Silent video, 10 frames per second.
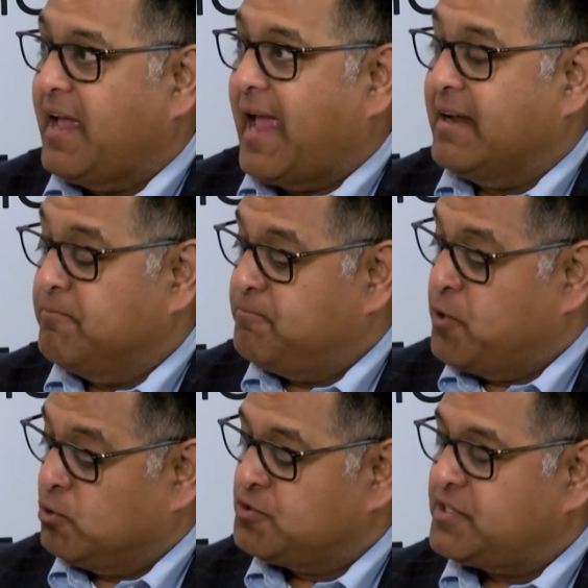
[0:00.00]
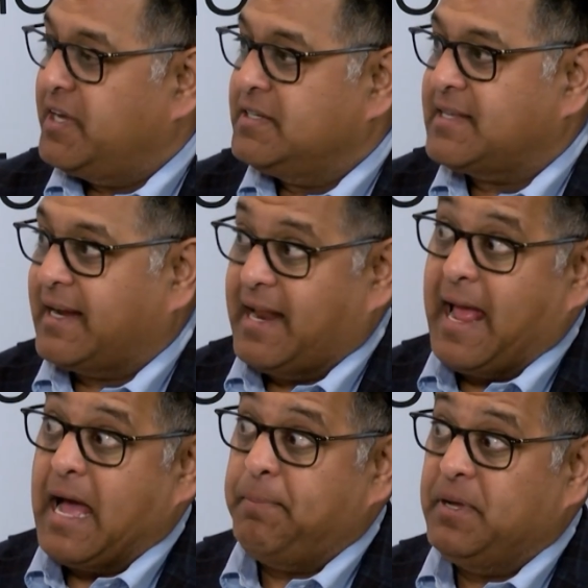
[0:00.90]
And those things that can
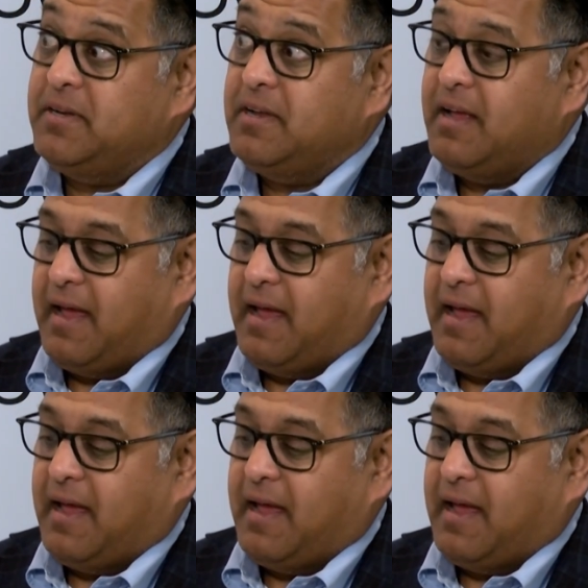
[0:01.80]
happen